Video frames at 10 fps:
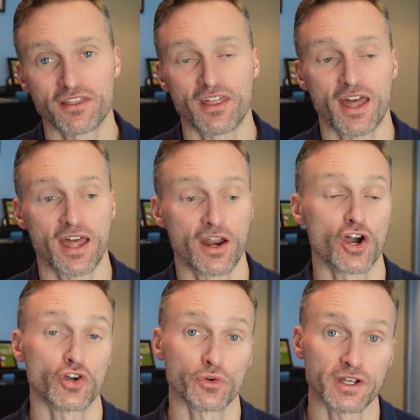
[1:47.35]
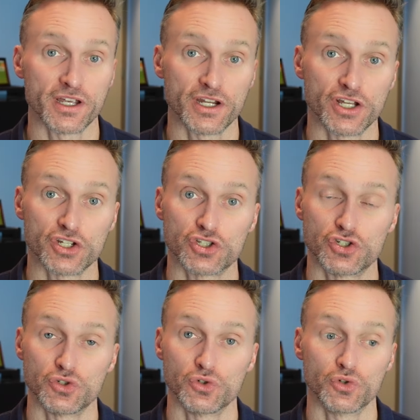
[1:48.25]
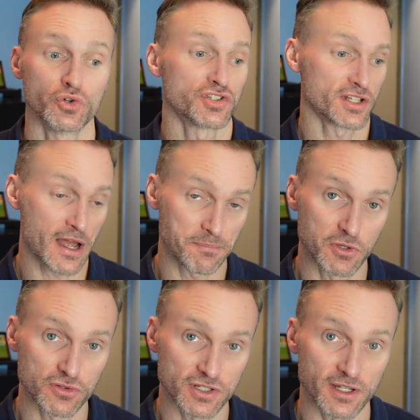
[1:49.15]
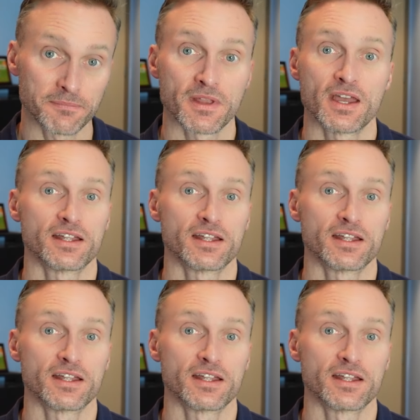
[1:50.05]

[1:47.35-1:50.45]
that agreed to stop using,